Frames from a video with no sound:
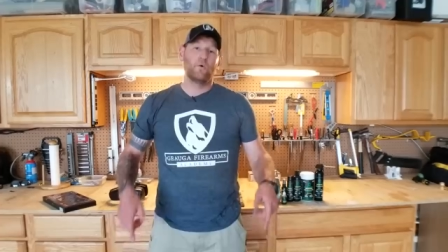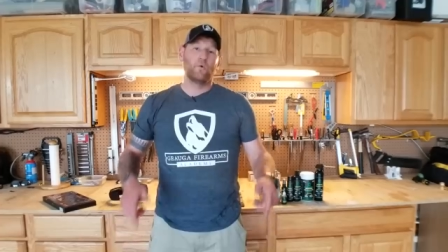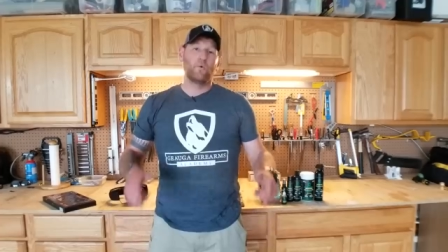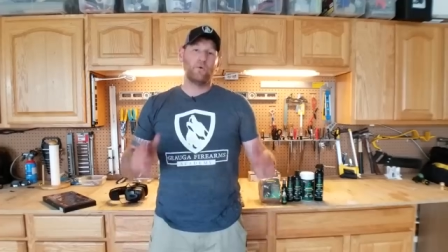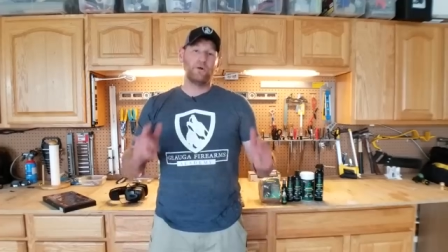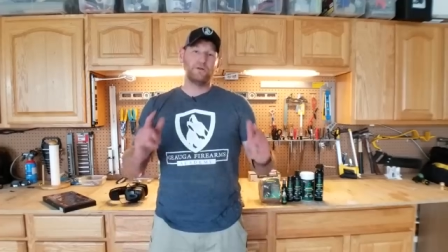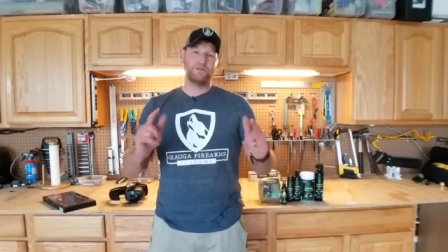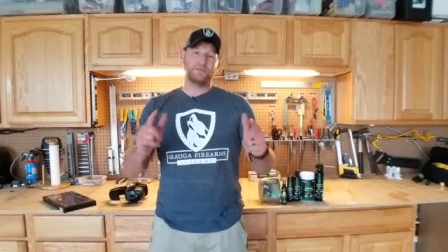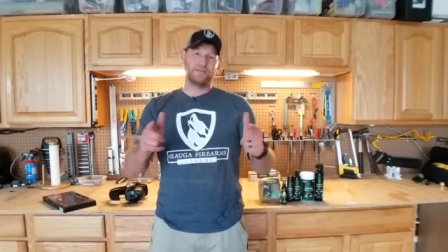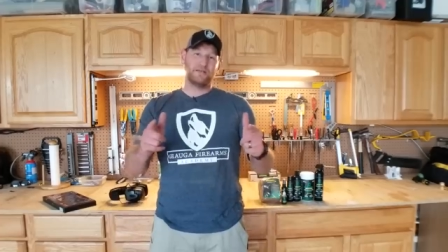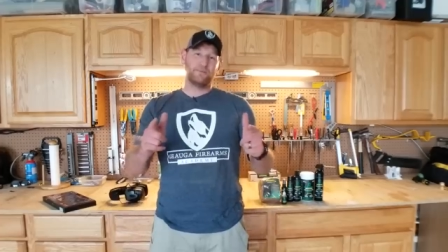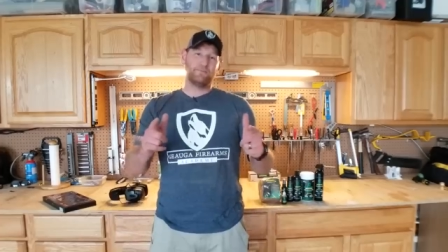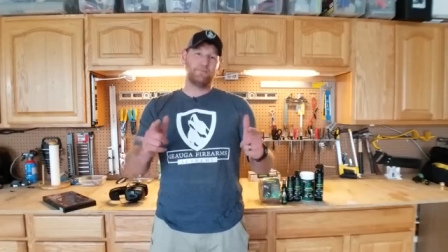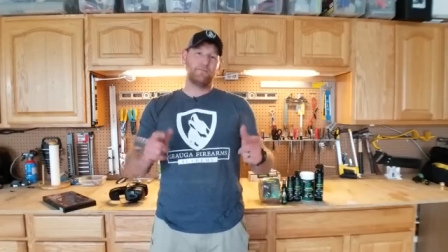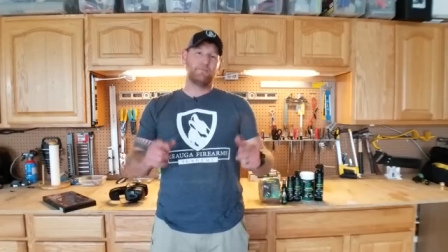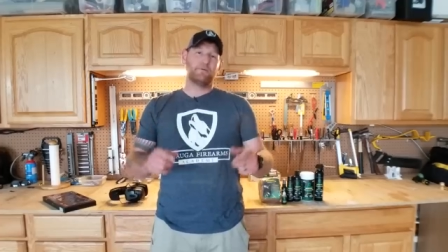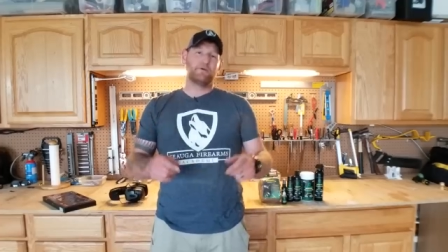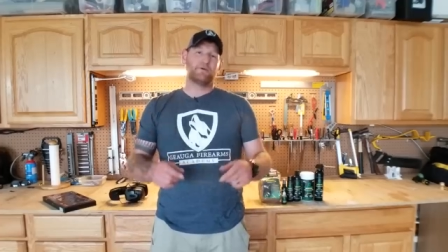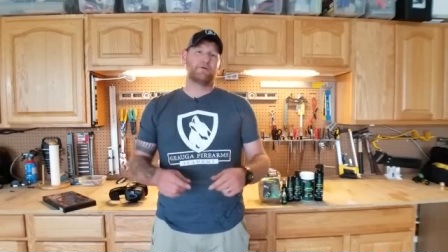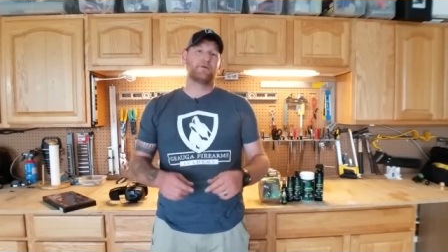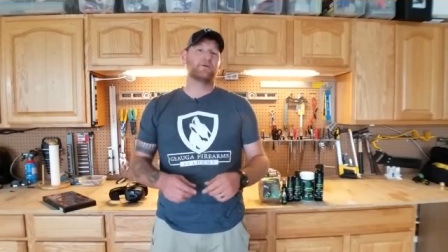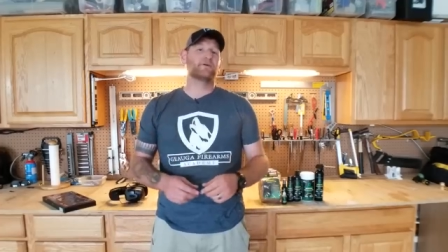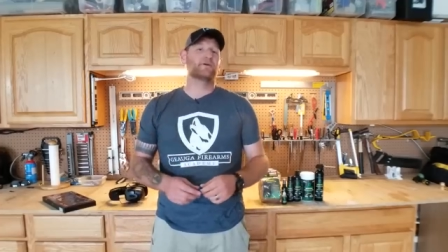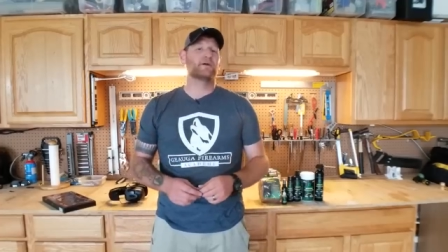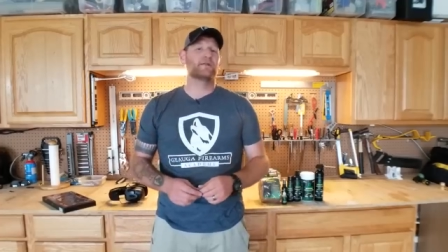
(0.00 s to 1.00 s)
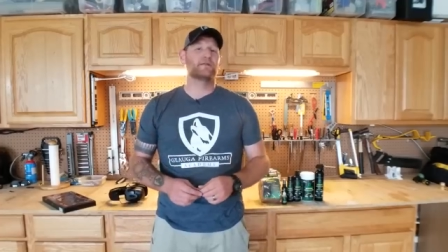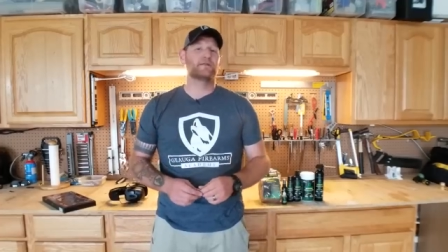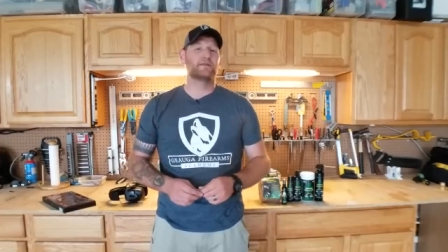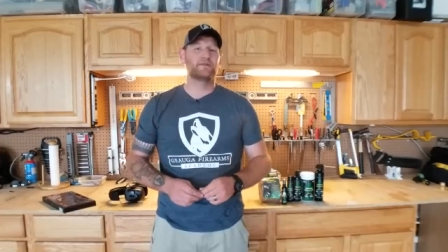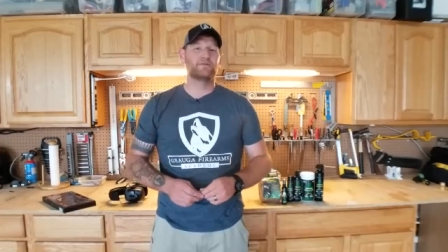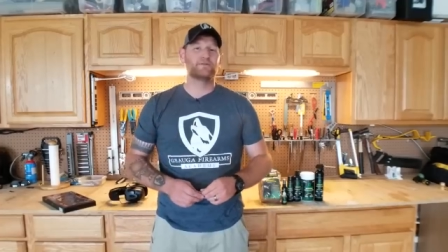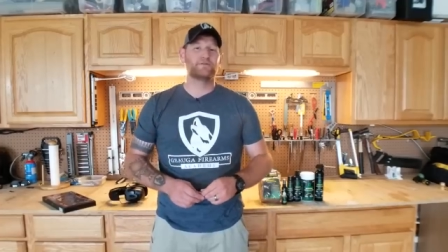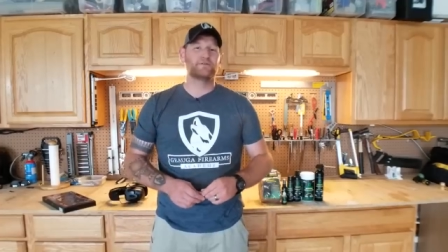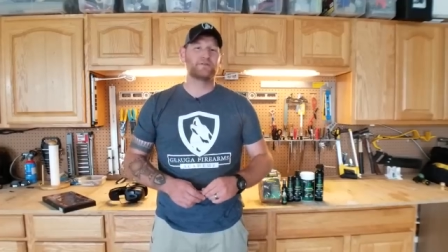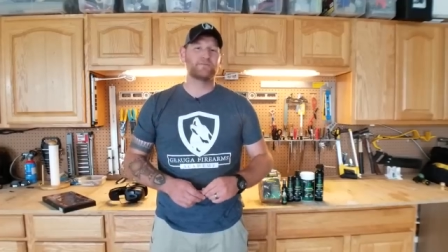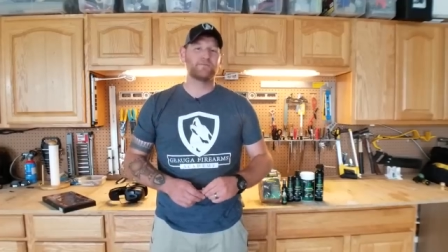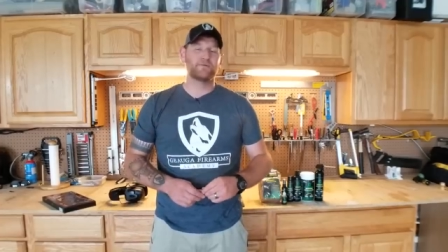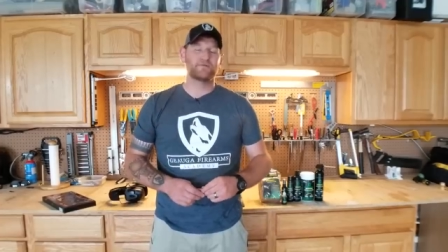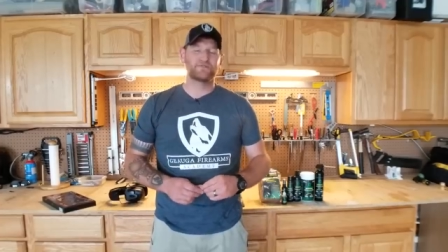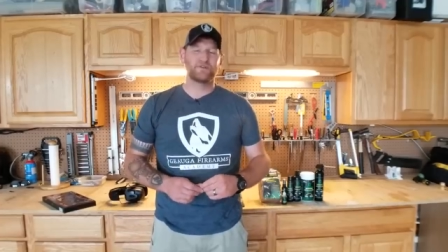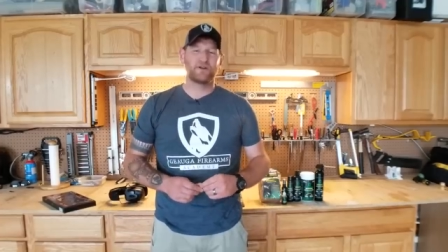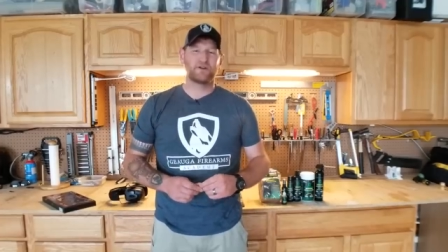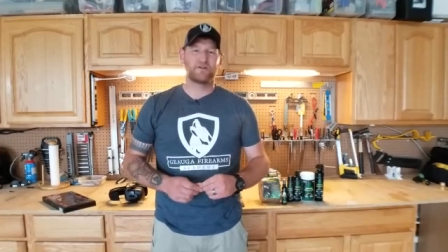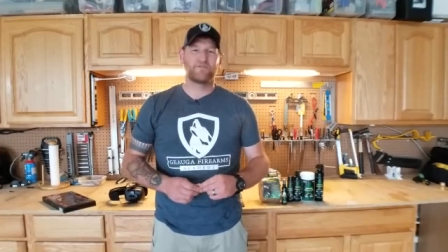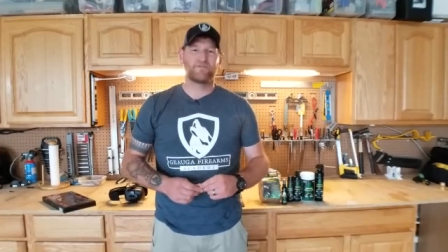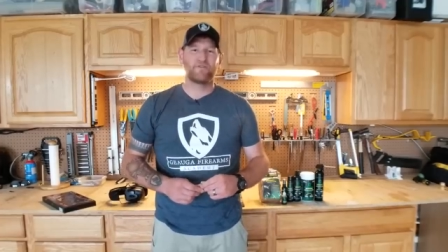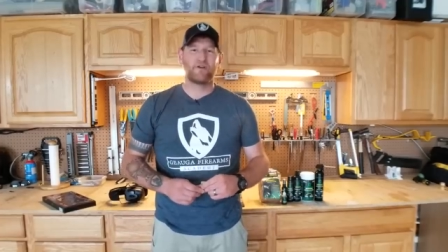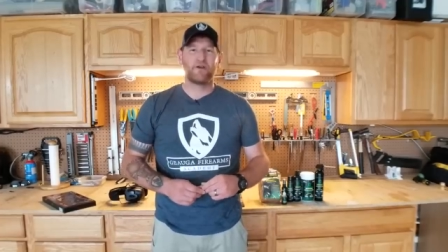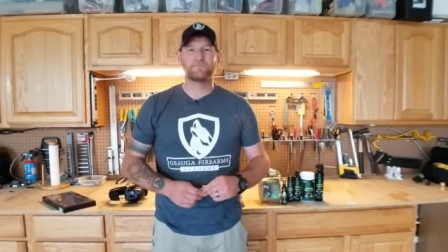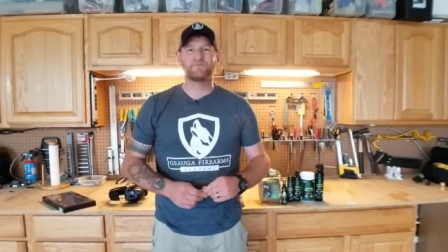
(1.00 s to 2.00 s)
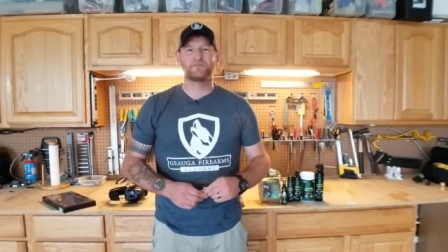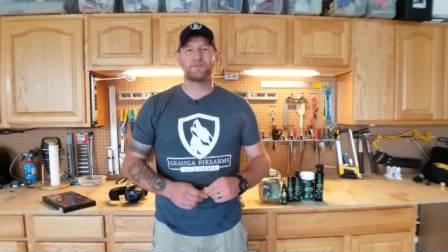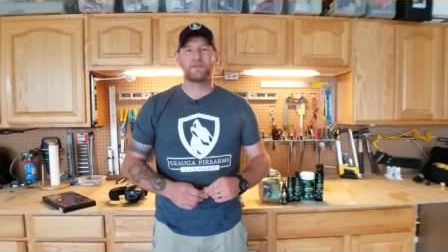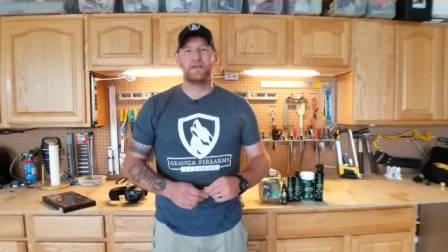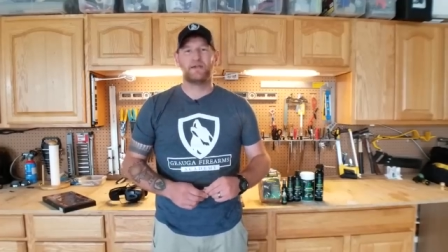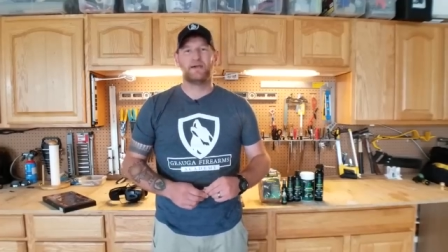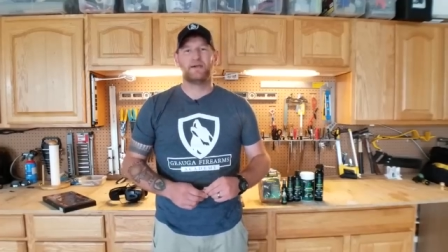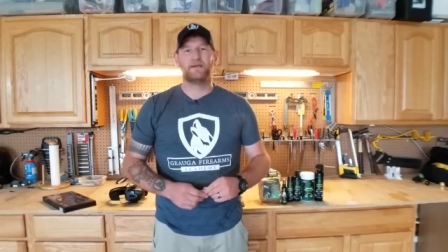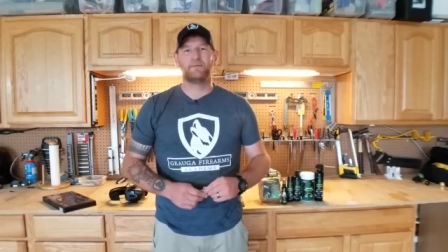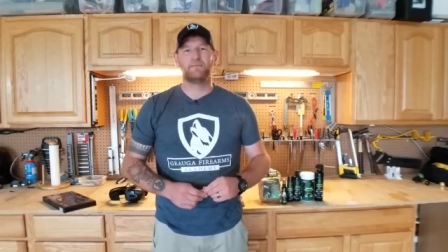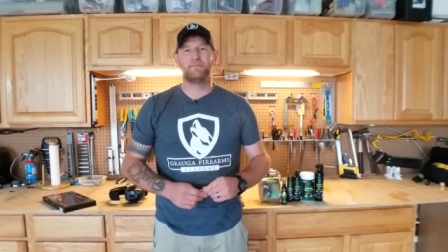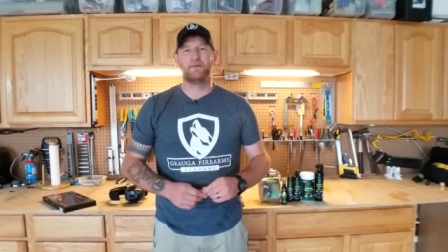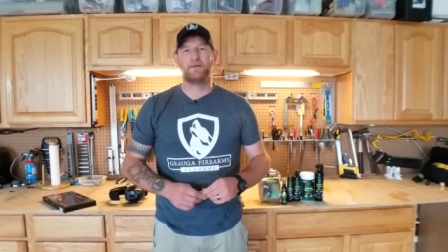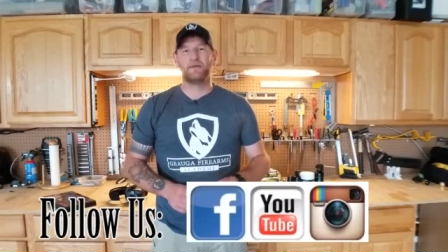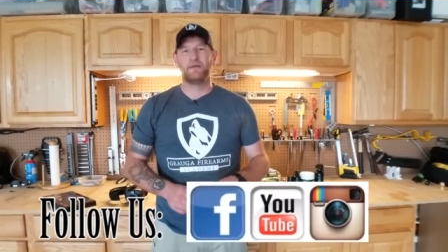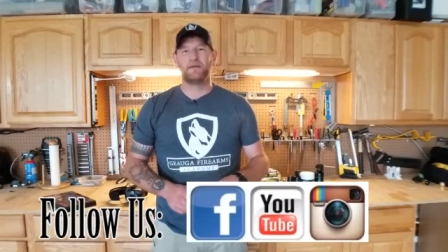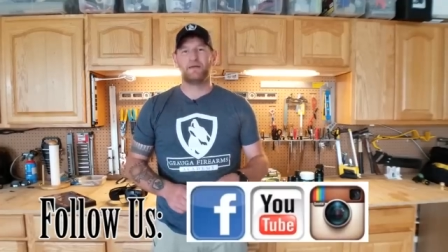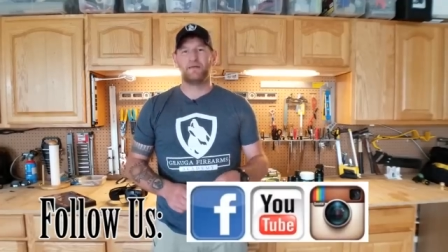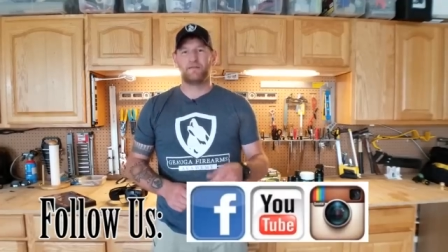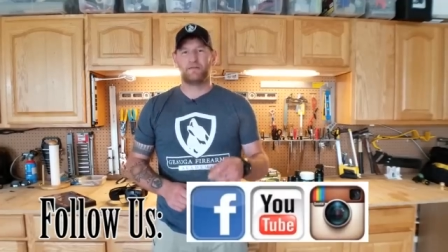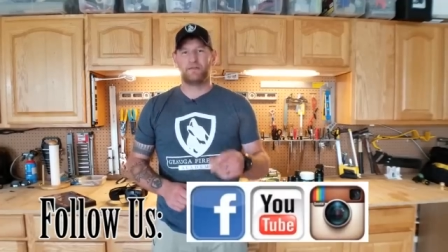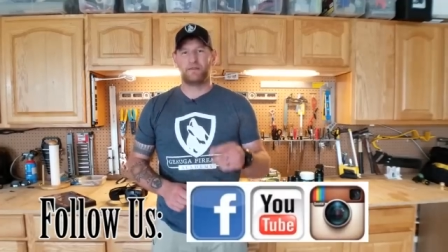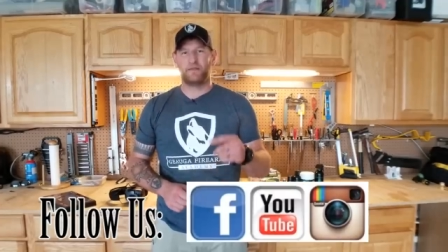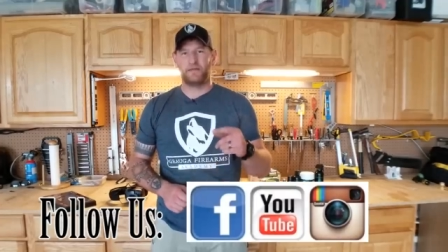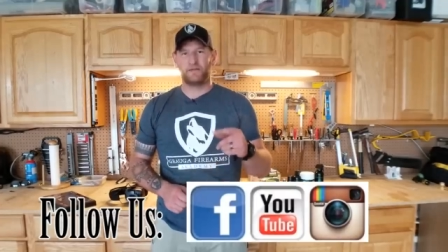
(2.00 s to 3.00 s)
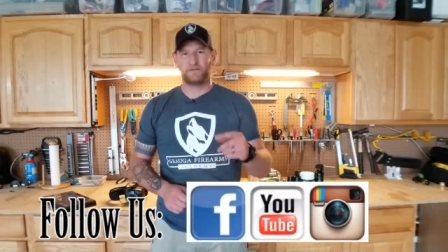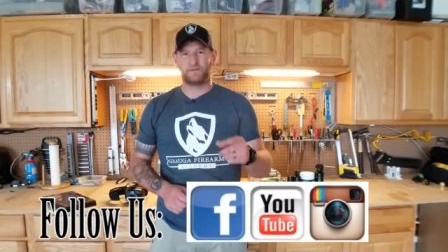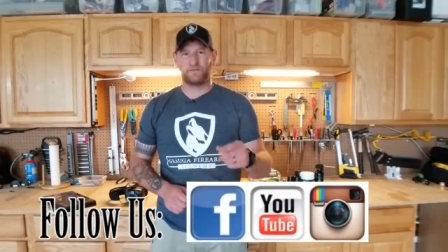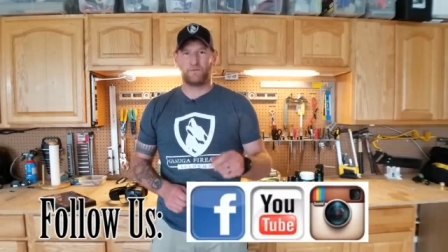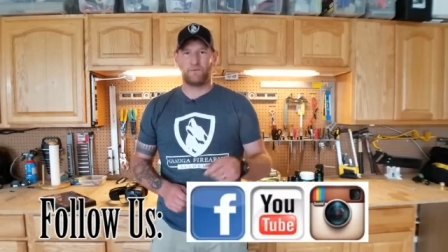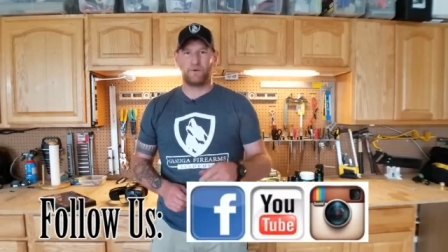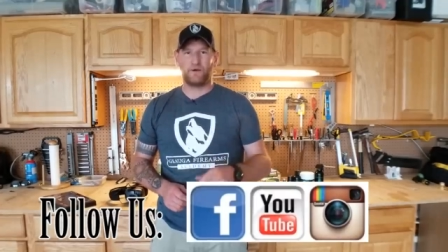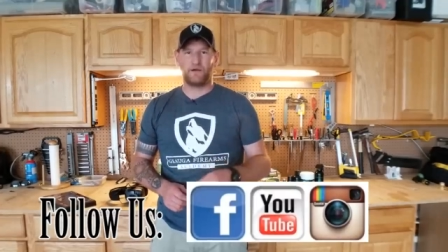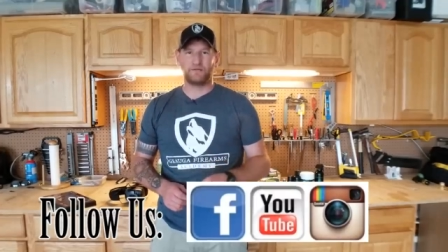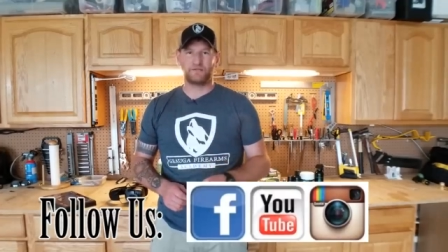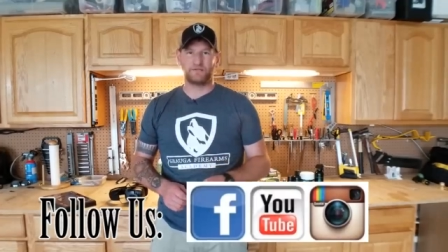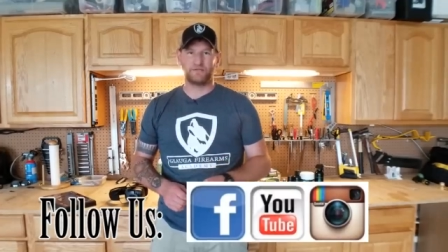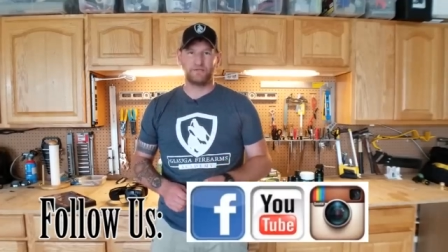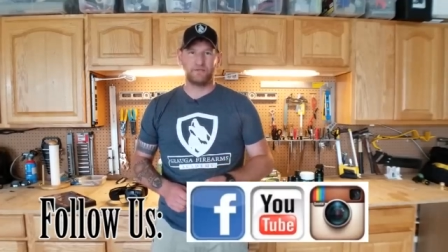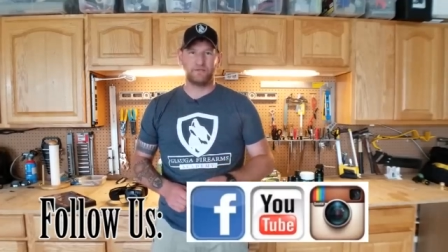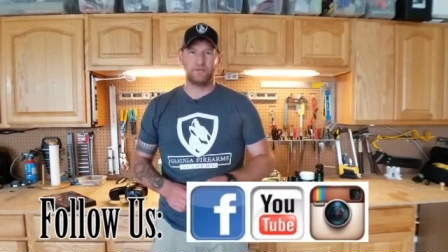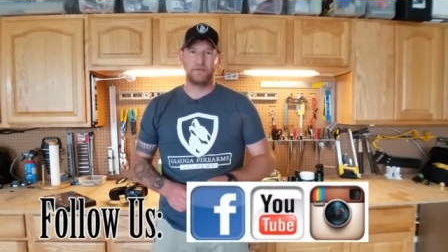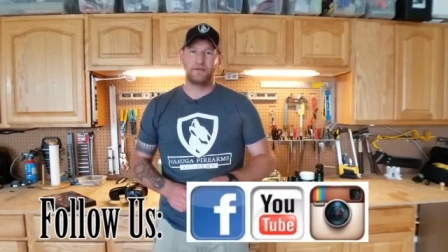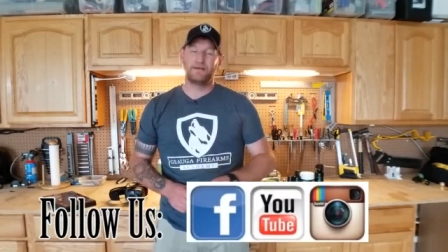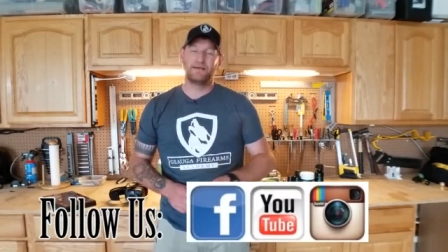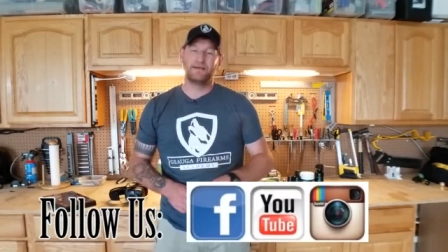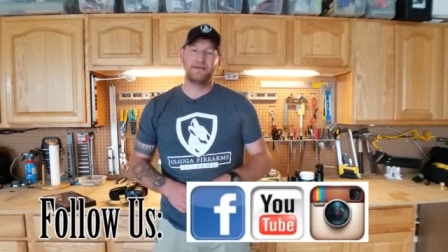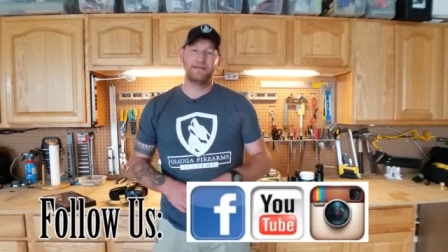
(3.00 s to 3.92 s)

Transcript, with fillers: What's up America? Neil here with Geauga Firearms Academy. Thanks for watching.